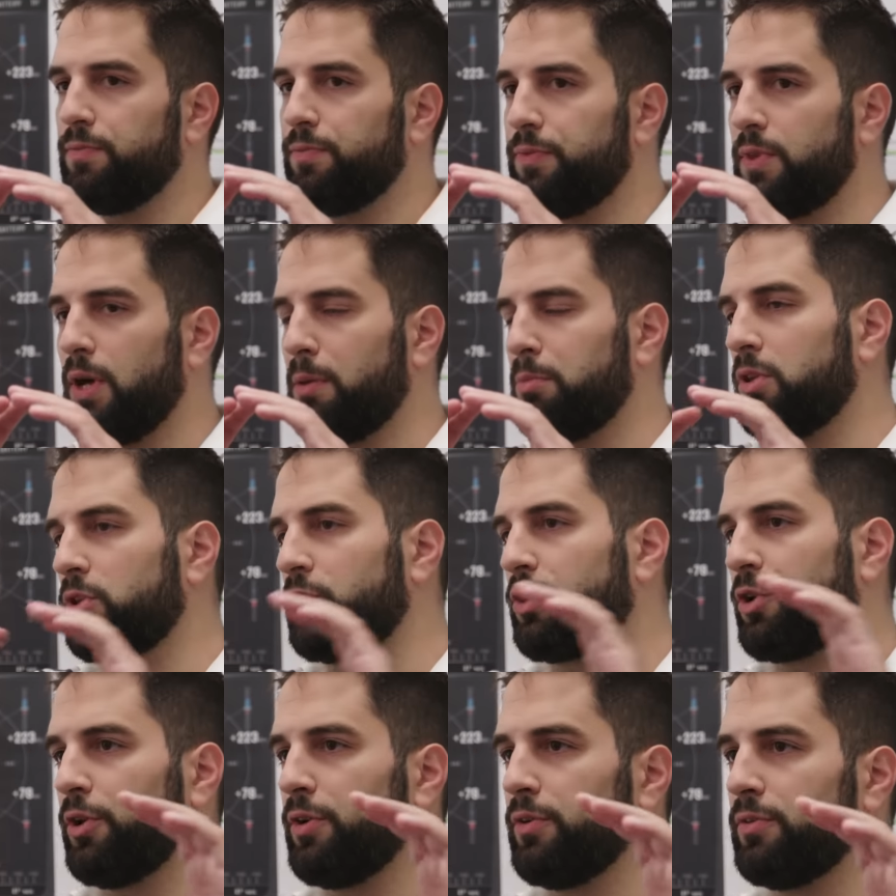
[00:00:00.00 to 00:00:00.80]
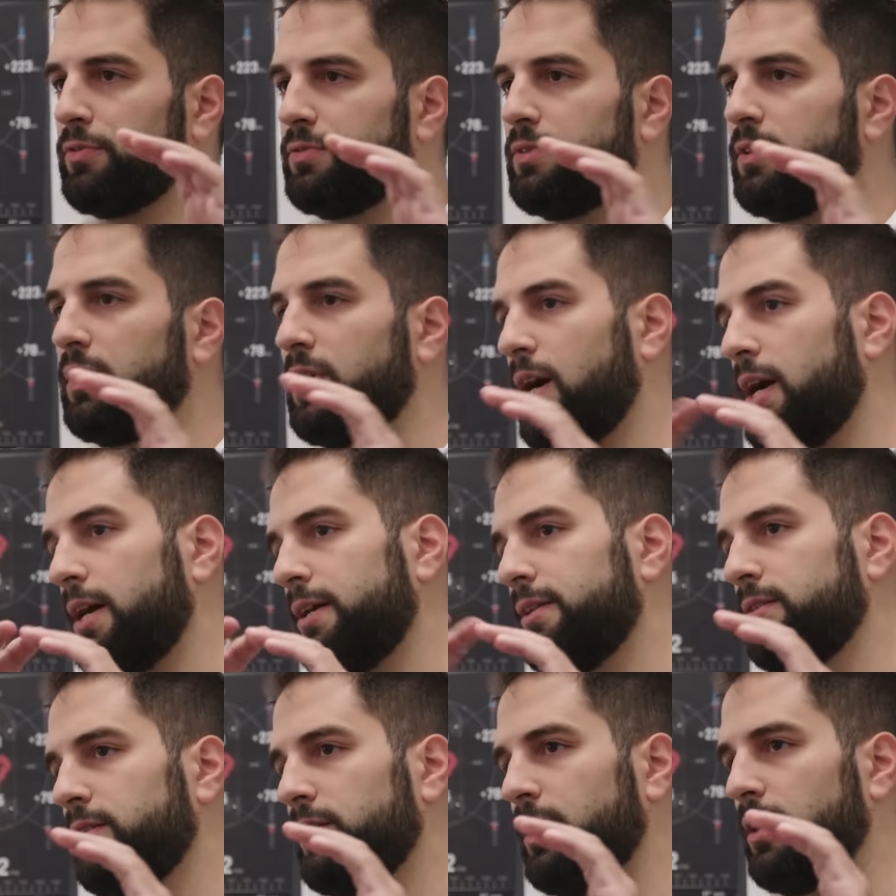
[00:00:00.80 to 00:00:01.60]
double curved
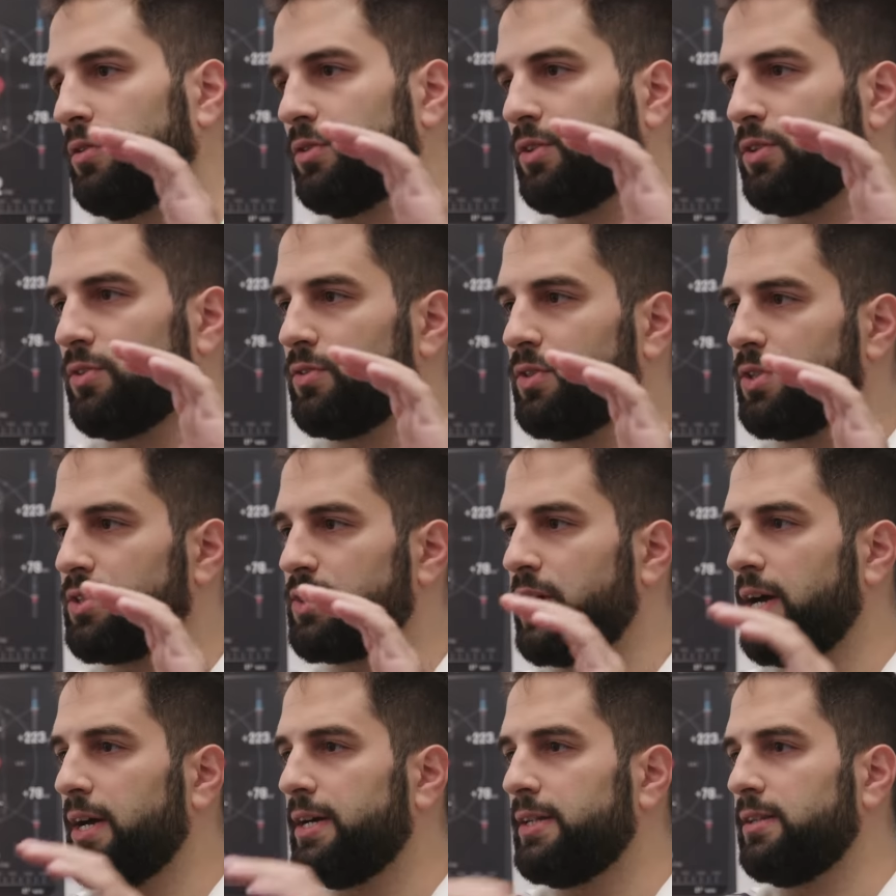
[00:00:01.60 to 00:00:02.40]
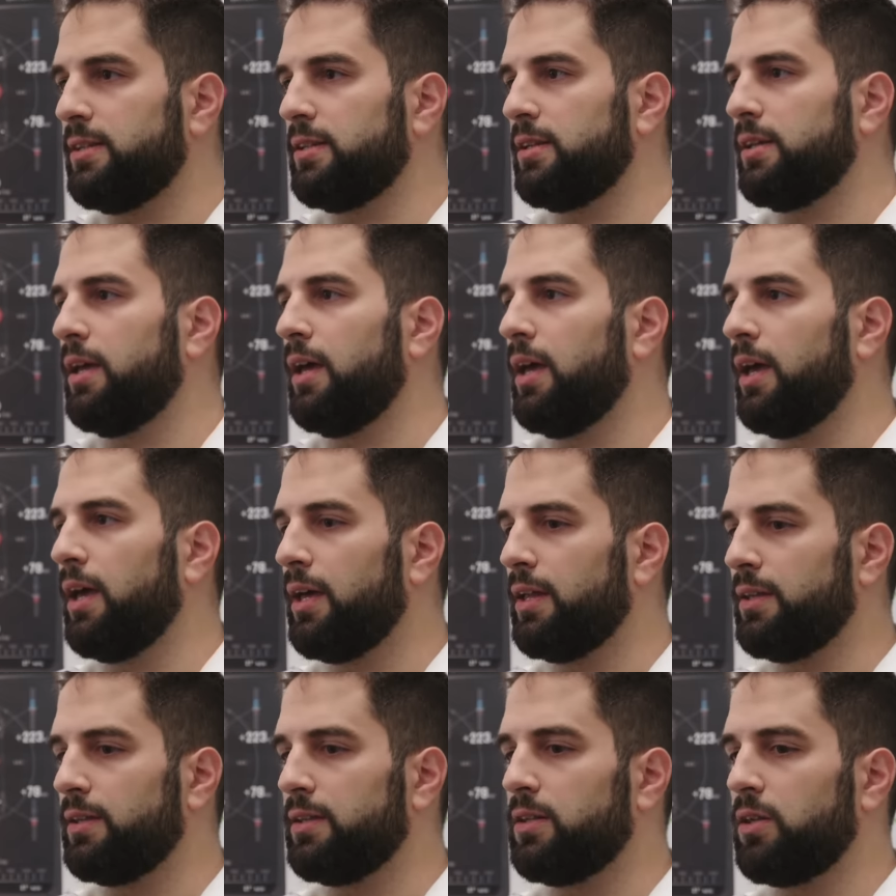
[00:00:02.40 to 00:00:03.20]
line, yeah, on the side,
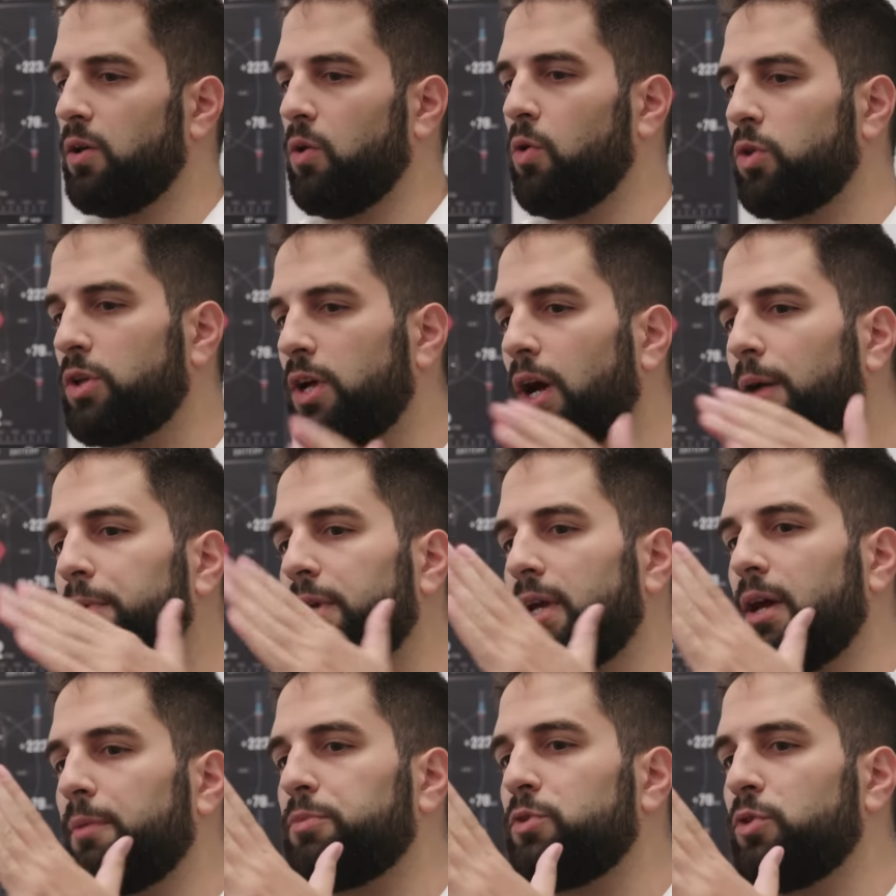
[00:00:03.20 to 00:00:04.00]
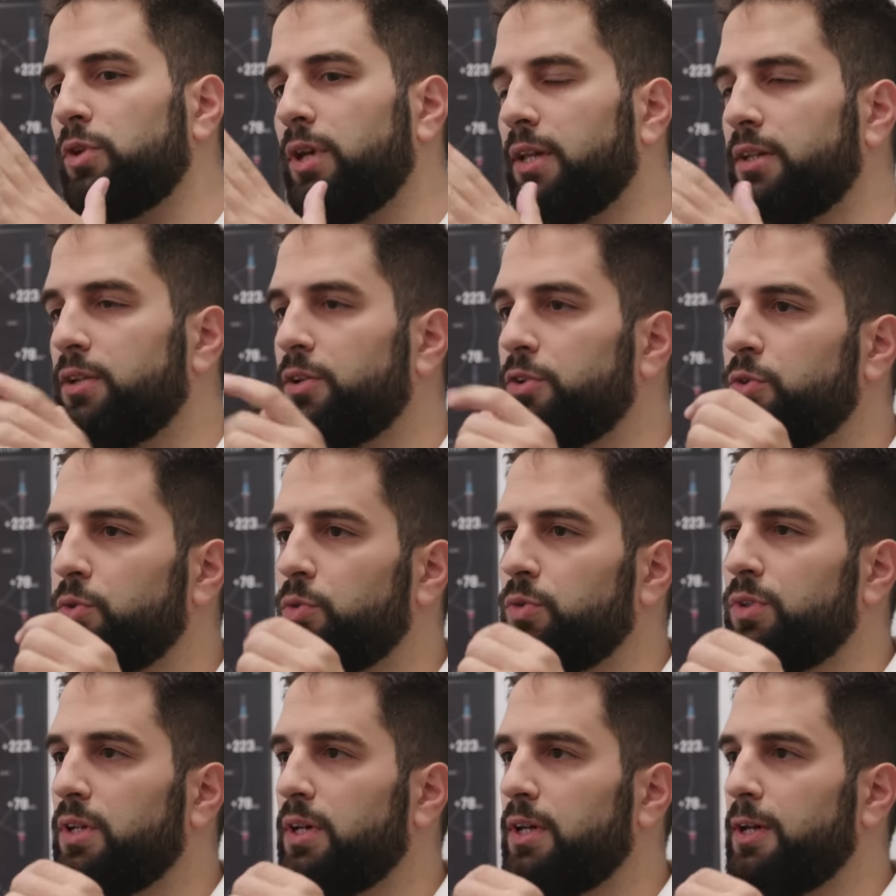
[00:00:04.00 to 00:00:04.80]
and all coming up together to
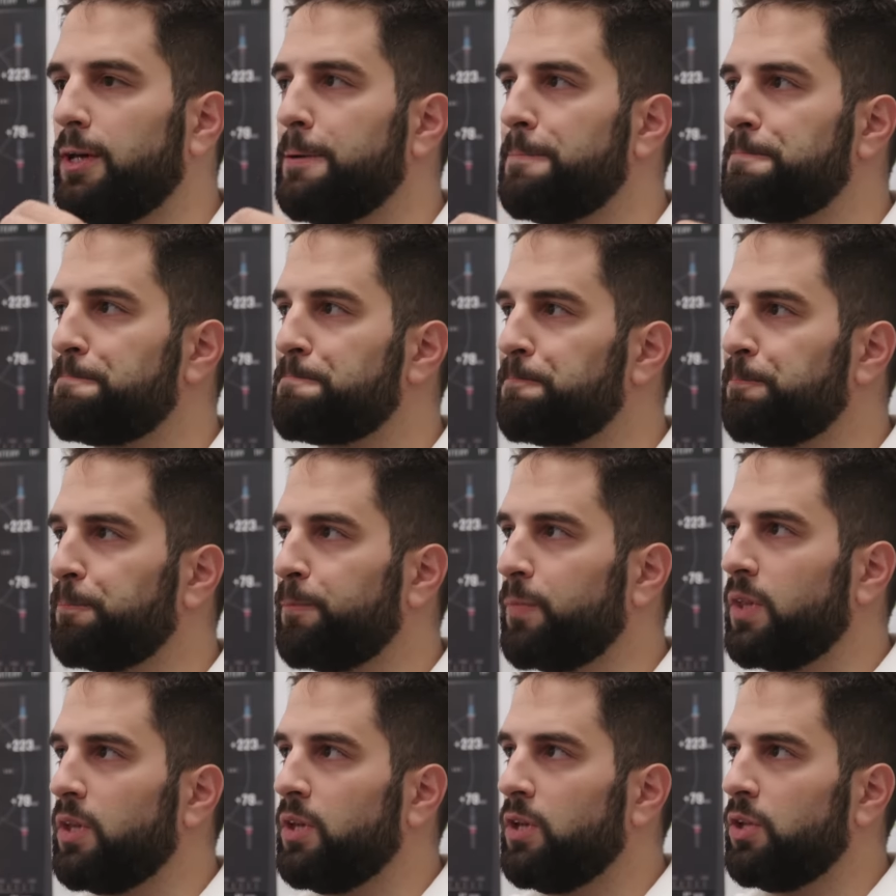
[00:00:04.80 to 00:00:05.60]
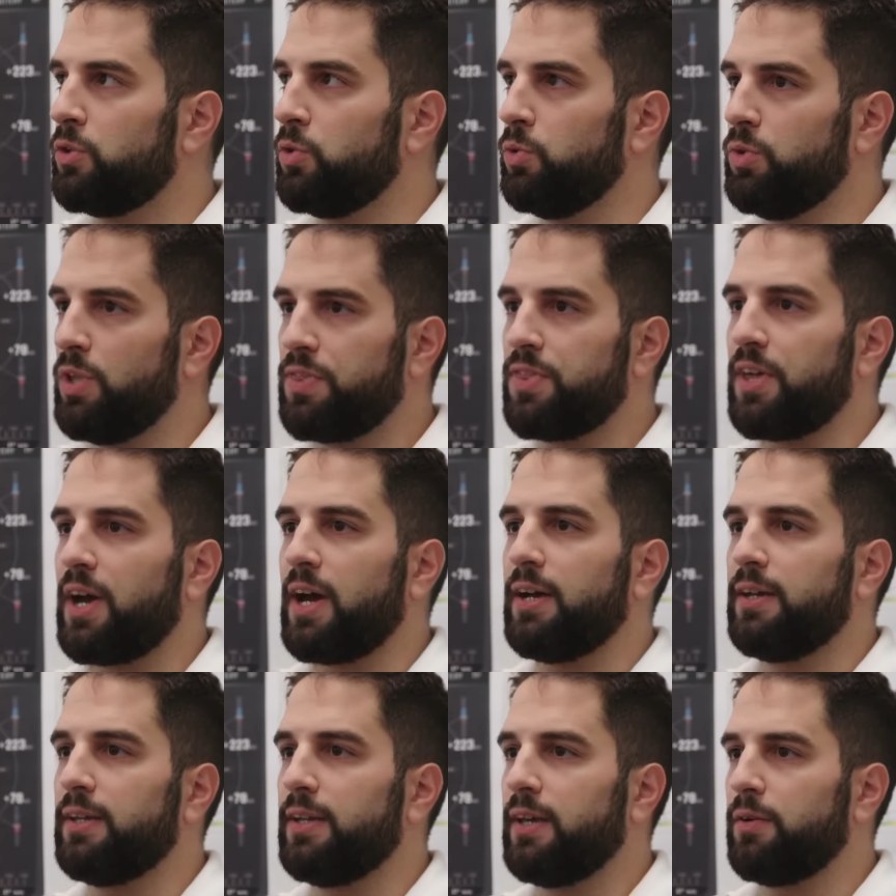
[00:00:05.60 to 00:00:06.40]
the
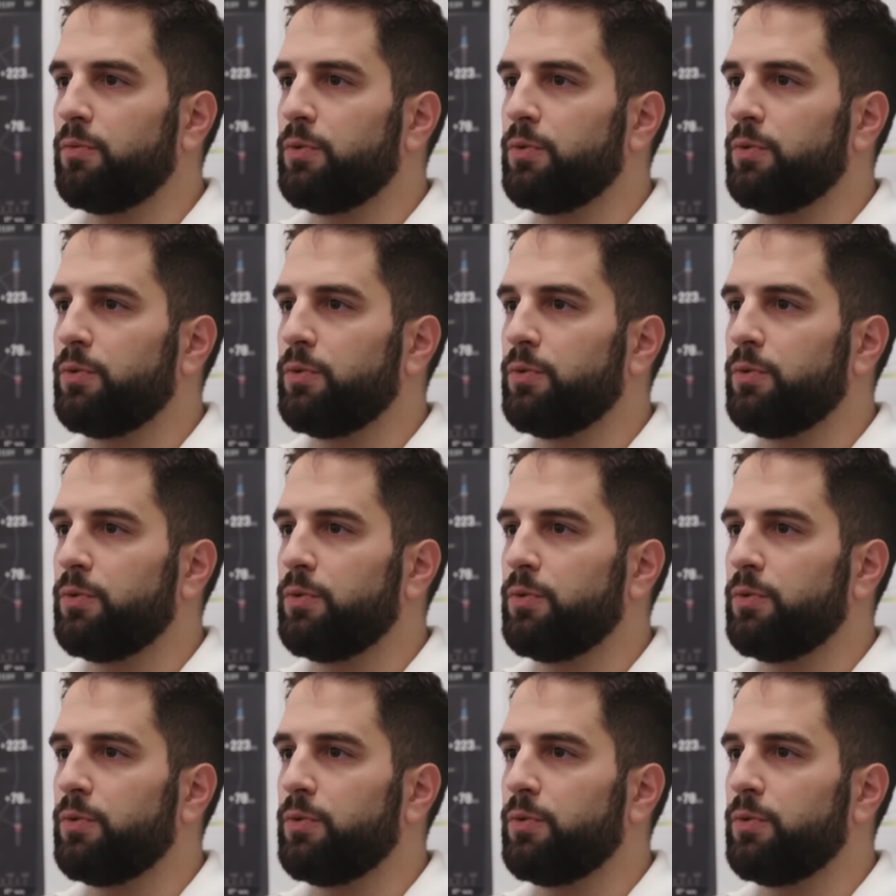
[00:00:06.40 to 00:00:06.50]
thigh, yeah,